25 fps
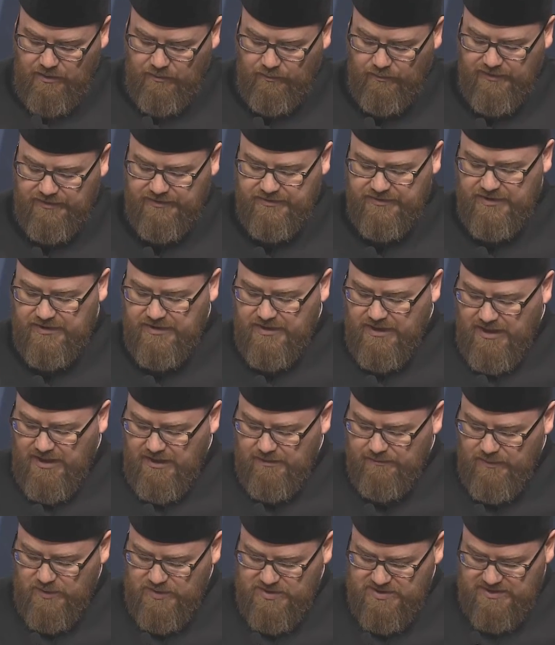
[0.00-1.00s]
with the
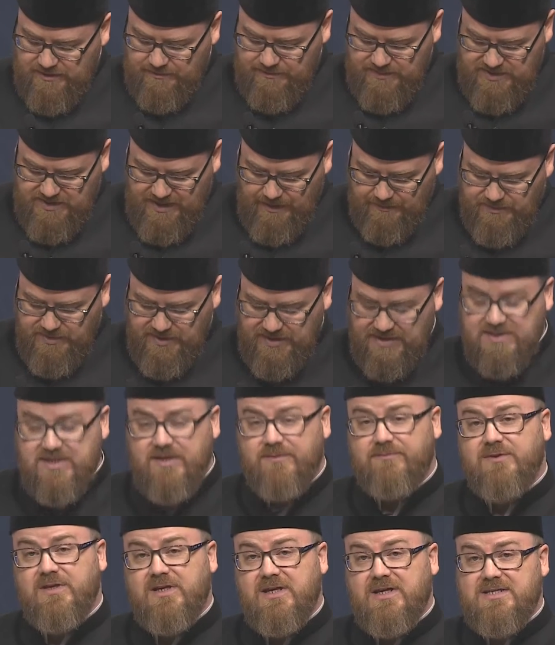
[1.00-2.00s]
non-Muslim subjects
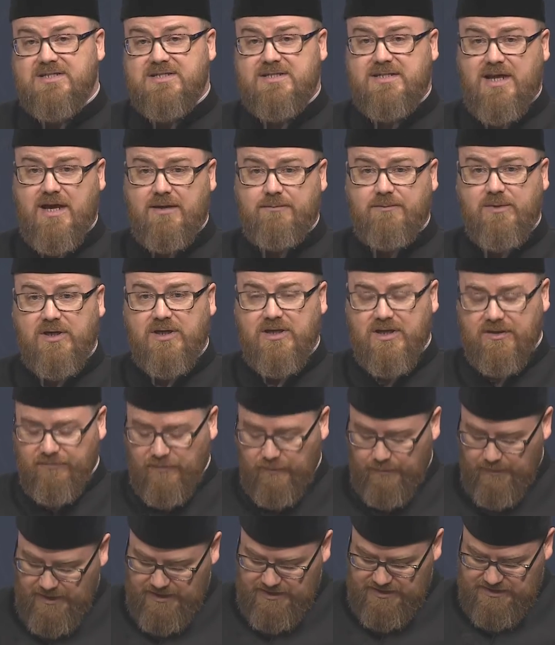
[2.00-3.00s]
of the Islamic
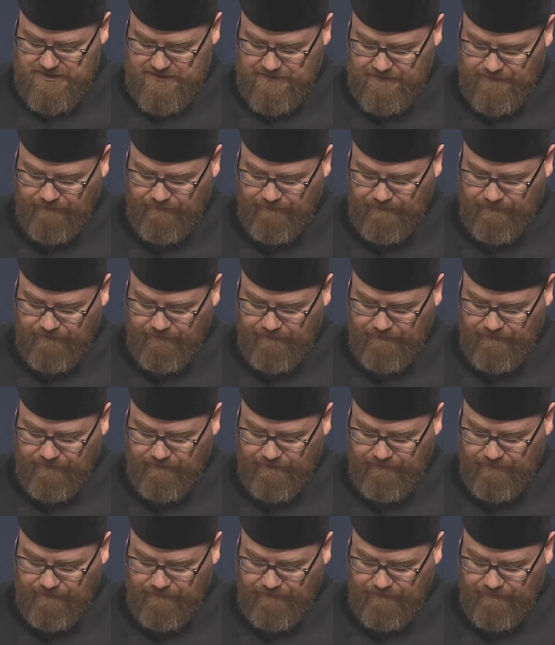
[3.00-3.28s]
government,